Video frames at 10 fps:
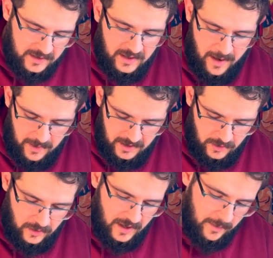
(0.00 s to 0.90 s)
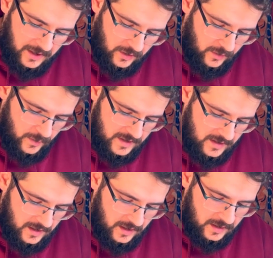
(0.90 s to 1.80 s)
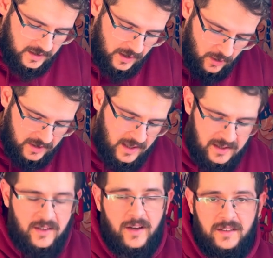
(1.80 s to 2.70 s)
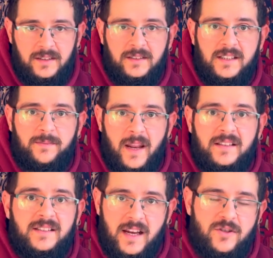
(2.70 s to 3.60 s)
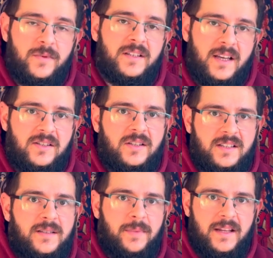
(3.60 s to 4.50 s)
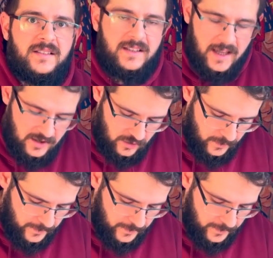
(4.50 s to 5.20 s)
Remington. Remington was the lord that creating this plant statue, because actually it's a plant statue.